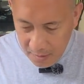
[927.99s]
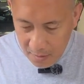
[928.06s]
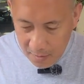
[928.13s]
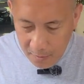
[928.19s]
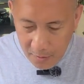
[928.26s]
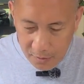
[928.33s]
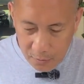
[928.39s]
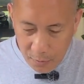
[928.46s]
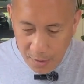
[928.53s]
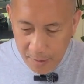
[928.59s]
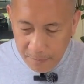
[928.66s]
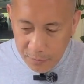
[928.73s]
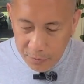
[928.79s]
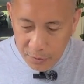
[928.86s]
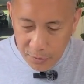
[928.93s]
Plus we have
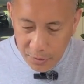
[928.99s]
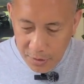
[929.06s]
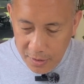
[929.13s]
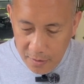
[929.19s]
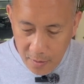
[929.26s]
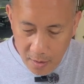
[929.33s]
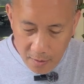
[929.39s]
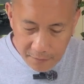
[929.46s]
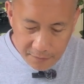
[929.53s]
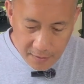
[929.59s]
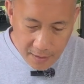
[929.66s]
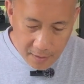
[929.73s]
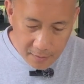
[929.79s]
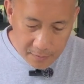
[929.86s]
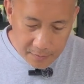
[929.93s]
to join it off,
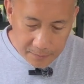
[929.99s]
right?